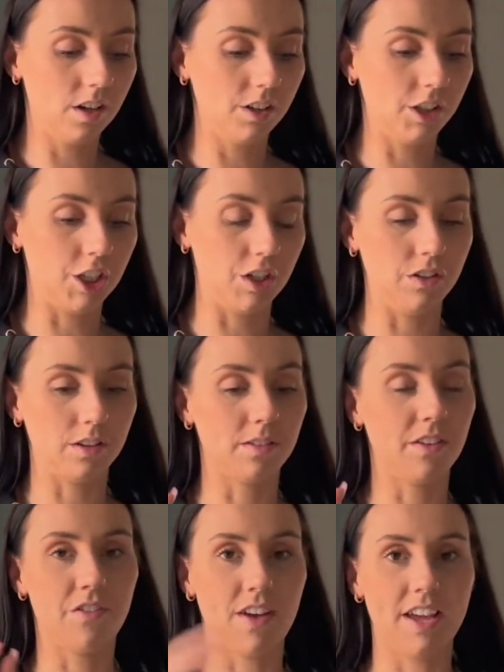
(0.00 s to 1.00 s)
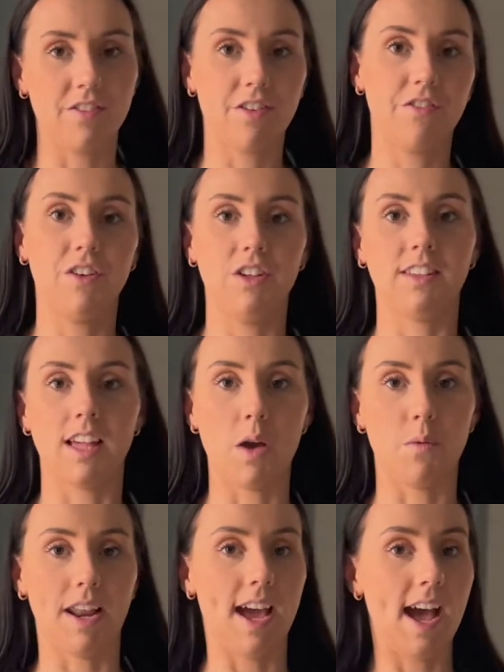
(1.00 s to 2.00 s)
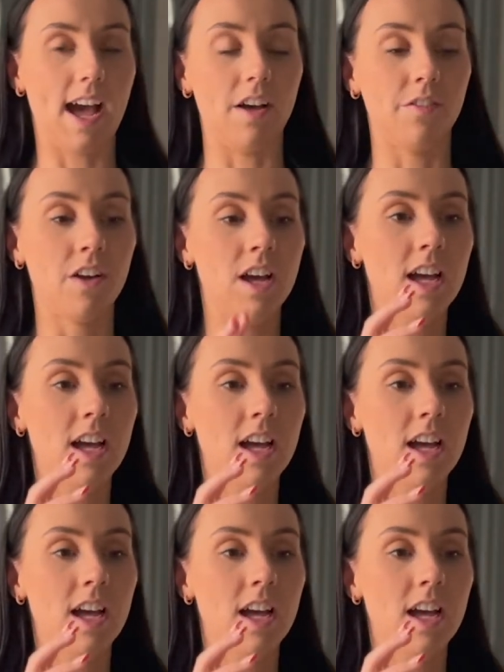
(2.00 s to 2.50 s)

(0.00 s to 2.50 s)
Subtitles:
choose the favorite foods I want to have